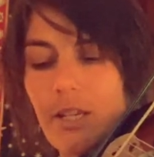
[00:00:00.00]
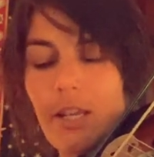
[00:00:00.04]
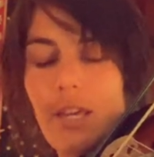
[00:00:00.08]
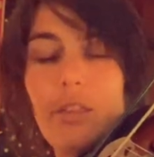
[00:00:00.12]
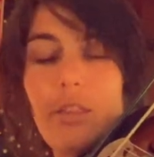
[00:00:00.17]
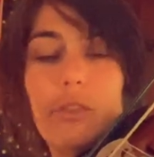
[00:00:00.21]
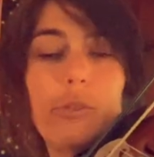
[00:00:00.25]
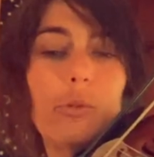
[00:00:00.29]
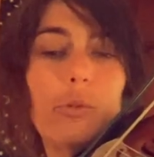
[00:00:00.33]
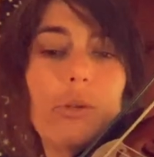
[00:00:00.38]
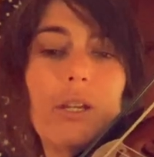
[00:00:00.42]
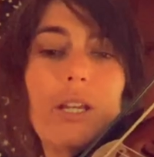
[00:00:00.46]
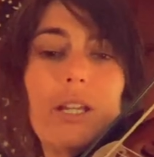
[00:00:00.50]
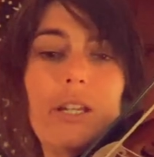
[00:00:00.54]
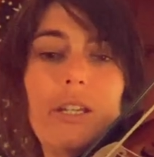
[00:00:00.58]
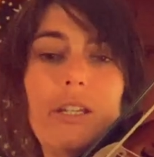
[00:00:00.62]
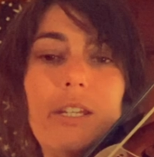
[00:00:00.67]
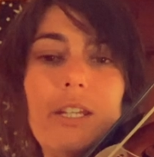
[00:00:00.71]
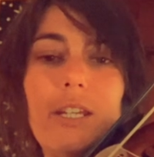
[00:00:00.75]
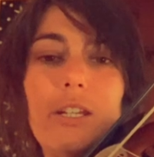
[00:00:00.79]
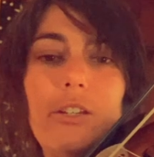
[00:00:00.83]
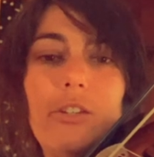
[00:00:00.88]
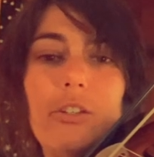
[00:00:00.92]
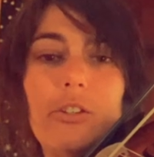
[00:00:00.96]
D3
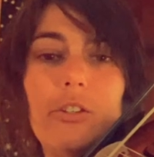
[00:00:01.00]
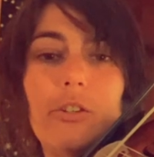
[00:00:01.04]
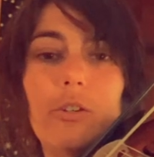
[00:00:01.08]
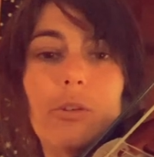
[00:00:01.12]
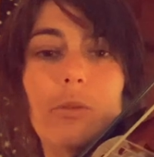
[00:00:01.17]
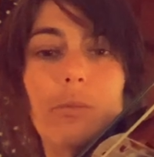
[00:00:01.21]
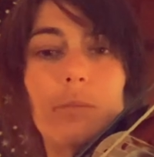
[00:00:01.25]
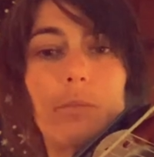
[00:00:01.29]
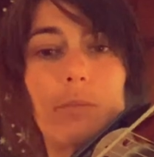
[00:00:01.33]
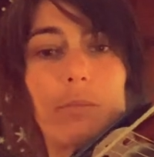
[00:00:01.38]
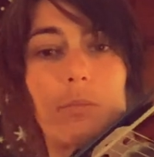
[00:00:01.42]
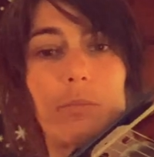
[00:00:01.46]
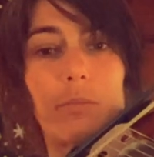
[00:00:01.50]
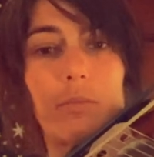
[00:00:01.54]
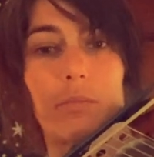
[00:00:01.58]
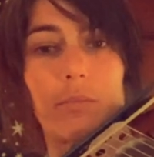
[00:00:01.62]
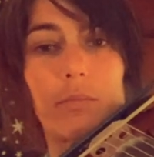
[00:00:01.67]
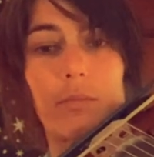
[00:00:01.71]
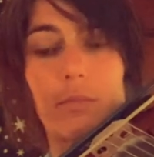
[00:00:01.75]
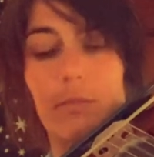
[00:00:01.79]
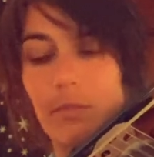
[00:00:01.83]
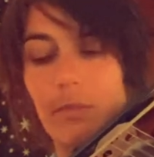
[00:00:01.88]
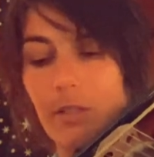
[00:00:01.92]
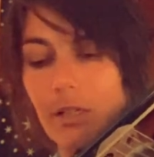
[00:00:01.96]
to D2,
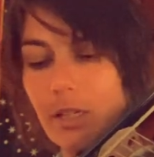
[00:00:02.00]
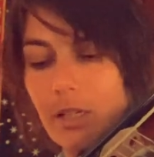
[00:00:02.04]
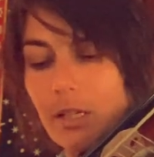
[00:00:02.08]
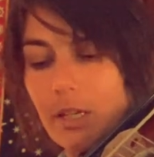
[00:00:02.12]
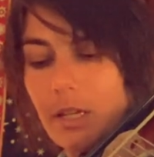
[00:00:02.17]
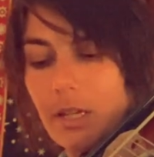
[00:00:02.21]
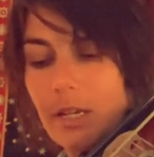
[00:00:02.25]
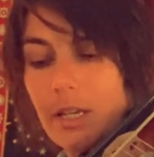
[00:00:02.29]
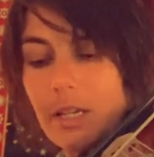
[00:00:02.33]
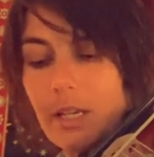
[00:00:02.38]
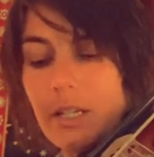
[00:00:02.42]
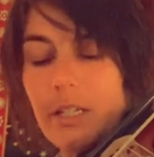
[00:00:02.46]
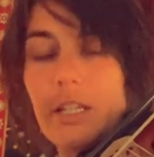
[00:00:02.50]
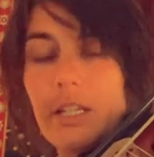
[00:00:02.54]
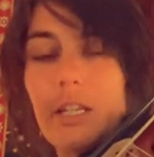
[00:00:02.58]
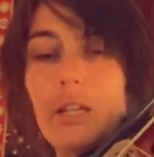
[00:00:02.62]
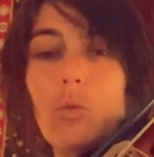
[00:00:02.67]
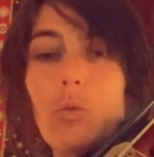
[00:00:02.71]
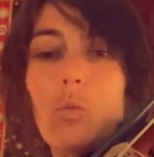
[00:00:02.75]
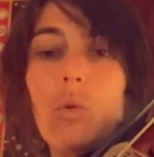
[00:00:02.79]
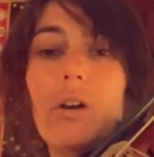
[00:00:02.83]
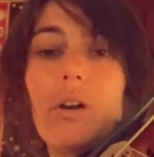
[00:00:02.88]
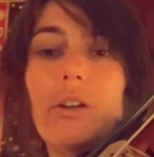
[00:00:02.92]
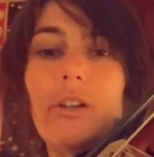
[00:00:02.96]

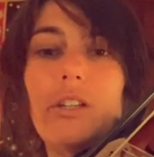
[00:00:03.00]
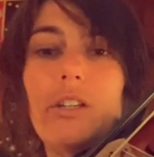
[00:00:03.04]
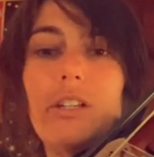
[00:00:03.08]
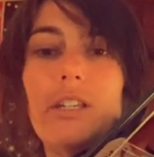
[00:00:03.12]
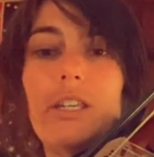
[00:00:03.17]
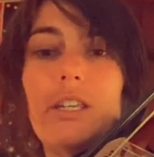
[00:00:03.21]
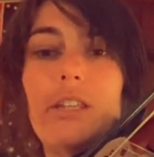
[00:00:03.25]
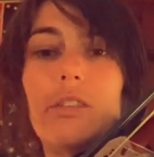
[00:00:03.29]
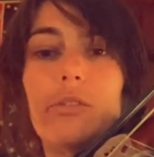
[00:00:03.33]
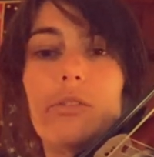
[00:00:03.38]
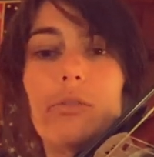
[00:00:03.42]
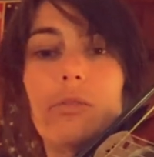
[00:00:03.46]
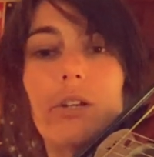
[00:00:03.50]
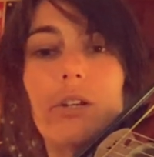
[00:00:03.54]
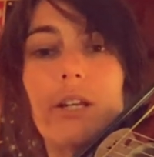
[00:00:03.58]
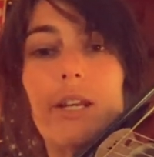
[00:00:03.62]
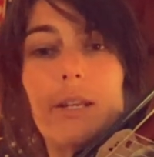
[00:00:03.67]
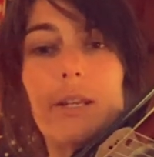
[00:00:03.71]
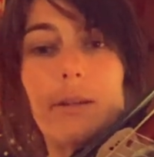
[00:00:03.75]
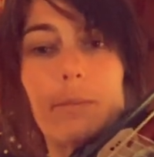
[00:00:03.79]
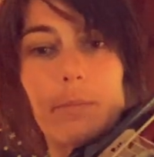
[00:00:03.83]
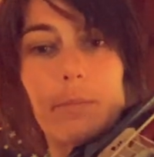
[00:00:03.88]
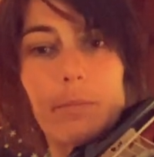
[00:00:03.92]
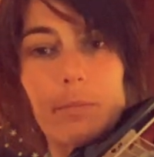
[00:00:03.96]
D1 to
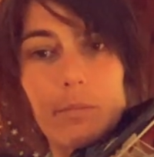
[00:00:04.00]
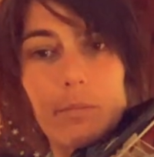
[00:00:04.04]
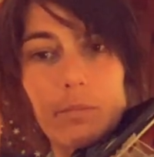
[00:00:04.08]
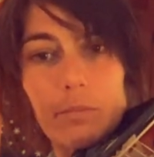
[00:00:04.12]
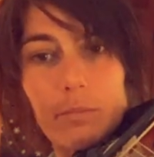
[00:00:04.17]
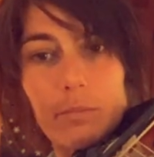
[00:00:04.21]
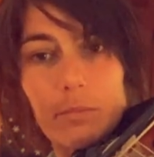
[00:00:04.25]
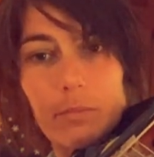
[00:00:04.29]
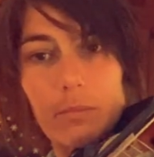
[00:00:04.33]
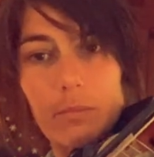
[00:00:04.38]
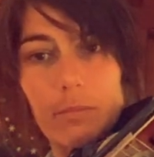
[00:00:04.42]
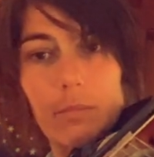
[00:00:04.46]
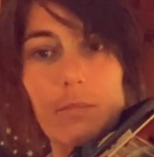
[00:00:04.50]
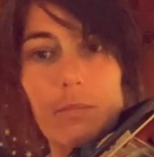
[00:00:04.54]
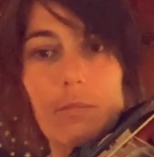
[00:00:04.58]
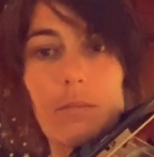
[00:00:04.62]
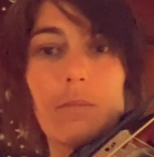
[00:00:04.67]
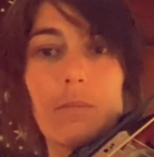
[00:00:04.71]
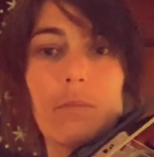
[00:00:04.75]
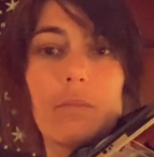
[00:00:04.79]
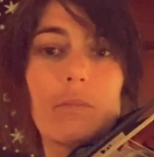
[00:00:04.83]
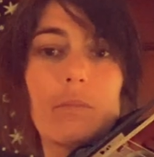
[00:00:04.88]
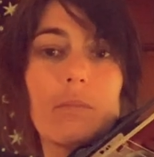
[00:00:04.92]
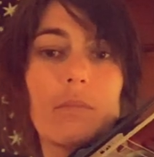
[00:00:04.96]
D3,
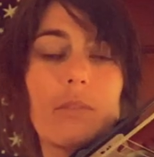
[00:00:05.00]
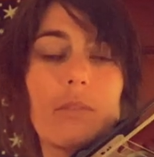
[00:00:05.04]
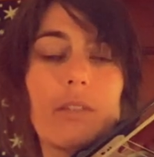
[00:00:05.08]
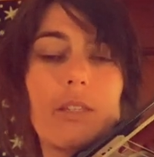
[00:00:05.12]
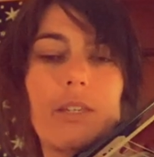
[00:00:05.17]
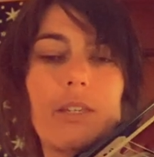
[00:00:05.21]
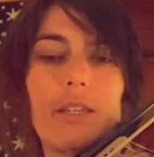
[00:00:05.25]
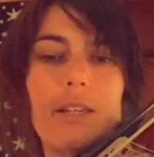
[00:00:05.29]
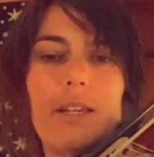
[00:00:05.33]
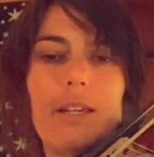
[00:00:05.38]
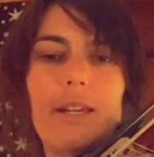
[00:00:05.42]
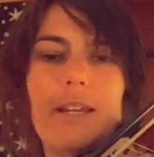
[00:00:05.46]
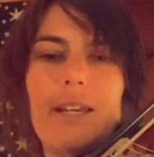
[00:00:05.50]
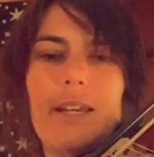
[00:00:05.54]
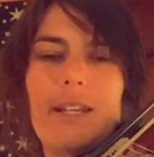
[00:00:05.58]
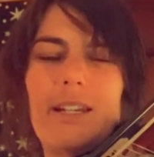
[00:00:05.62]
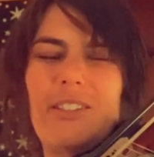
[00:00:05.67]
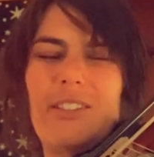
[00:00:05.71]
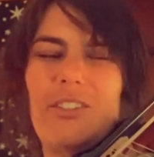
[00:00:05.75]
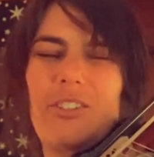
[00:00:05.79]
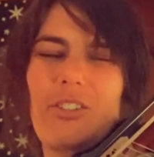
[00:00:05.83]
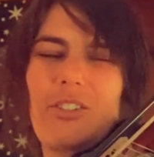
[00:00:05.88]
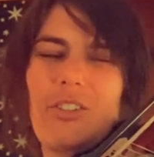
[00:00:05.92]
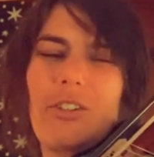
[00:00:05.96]

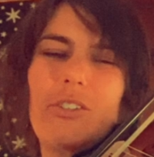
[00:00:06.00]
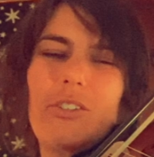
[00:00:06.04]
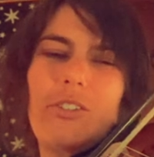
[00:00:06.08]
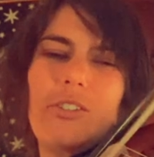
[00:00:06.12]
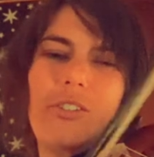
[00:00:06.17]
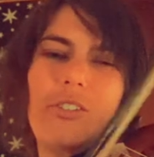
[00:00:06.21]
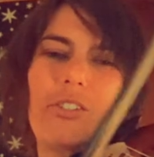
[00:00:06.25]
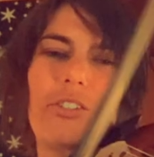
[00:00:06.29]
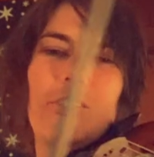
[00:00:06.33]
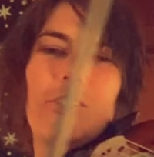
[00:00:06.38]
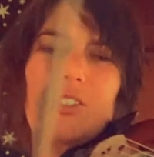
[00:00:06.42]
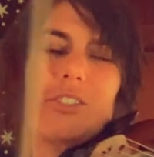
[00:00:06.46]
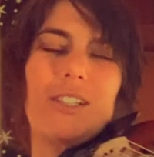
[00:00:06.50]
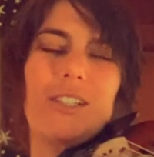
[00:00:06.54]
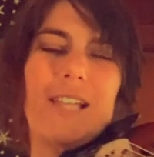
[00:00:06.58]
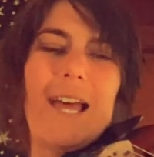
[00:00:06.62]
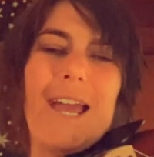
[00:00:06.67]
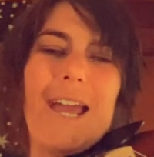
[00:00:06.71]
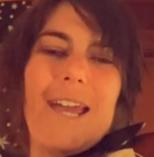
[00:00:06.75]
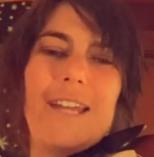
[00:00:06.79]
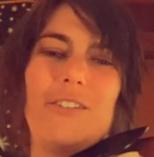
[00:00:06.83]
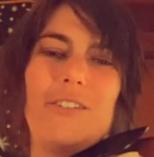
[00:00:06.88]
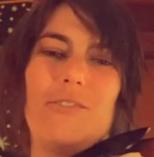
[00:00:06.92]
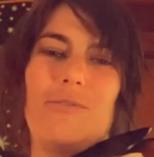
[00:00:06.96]
and it's good to
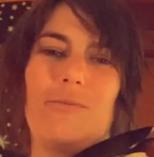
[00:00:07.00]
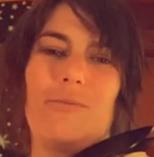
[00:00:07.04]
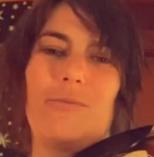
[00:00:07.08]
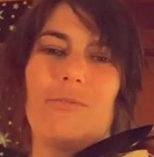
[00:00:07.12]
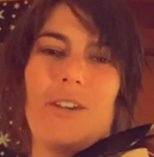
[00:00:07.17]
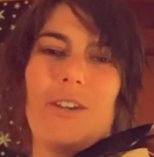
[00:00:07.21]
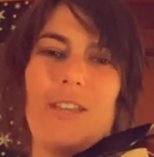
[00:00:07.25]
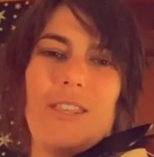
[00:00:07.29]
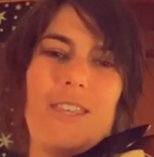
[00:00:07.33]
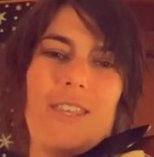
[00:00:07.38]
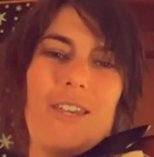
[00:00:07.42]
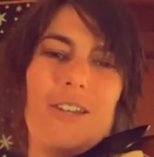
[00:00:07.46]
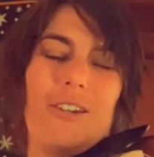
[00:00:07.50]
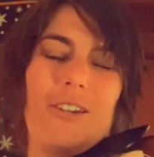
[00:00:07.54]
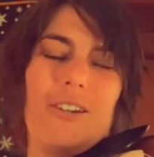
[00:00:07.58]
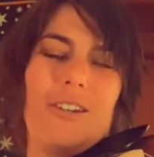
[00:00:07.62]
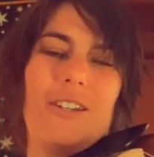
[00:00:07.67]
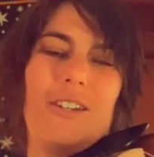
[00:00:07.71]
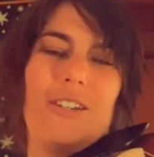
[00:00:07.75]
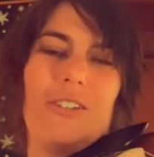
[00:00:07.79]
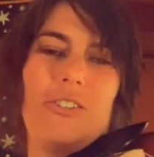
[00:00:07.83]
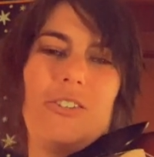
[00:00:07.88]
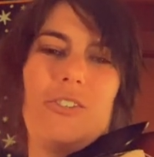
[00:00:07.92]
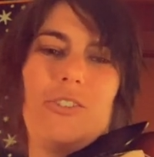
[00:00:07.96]
slide right
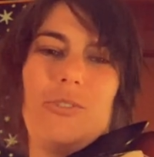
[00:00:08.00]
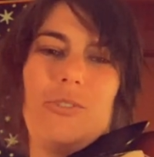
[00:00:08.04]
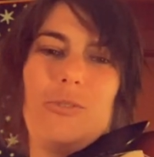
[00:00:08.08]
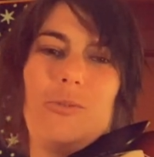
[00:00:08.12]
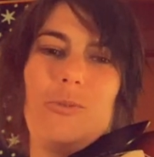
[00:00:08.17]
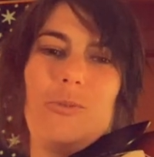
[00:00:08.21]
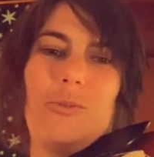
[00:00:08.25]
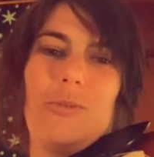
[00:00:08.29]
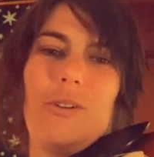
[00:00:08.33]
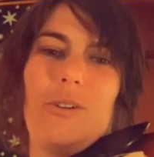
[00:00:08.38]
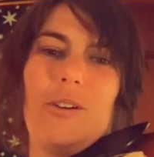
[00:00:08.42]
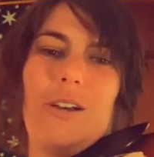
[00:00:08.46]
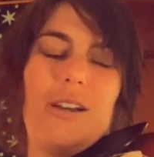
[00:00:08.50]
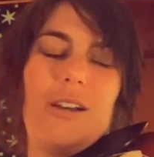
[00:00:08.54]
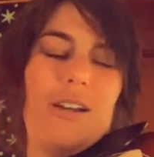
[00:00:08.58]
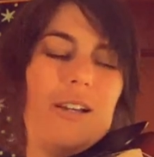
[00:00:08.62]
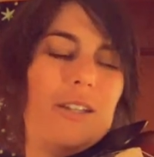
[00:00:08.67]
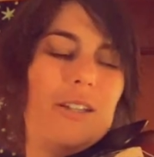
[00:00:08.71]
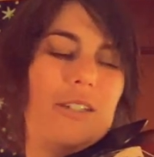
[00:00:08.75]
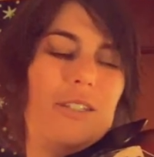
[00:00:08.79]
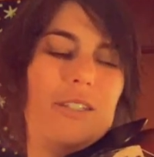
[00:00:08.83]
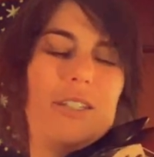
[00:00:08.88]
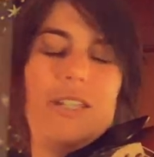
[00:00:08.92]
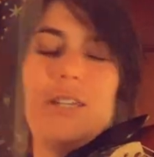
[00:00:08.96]
there into
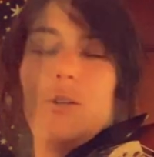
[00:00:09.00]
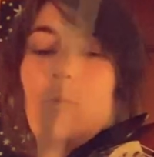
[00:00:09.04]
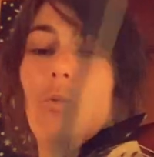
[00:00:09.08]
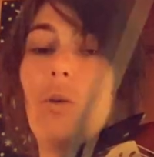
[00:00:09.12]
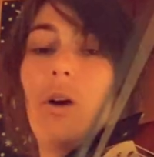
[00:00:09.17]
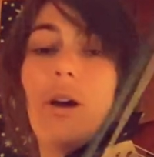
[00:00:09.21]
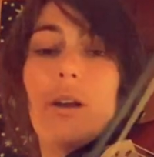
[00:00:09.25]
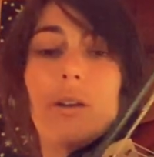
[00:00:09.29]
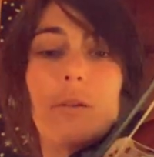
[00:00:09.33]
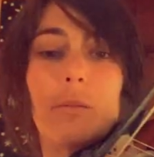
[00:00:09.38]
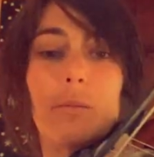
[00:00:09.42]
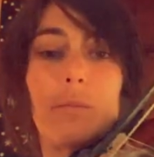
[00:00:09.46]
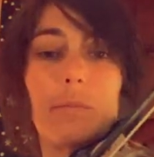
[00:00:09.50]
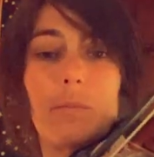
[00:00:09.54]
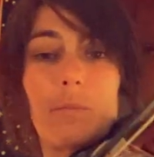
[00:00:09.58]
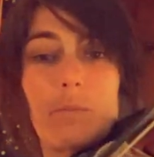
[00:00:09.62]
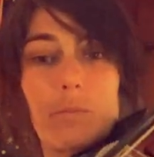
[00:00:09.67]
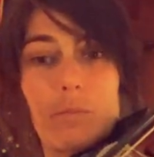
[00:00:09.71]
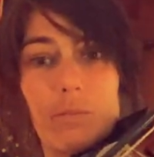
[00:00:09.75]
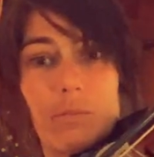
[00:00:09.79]
D1,